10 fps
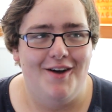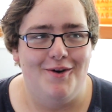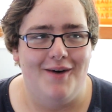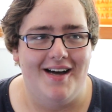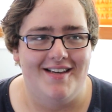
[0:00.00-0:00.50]

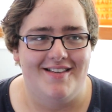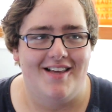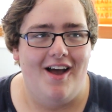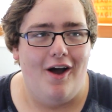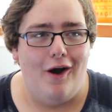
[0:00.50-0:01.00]
who has
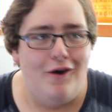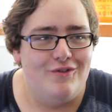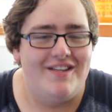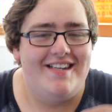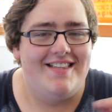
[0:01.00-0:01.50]

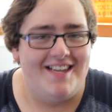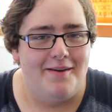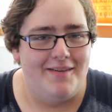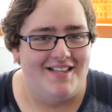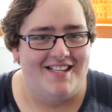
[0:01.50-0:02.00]
only the
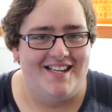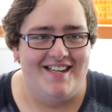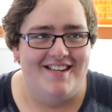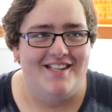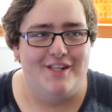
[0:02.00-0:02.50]

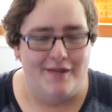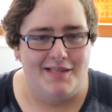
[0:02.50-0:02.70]
ability to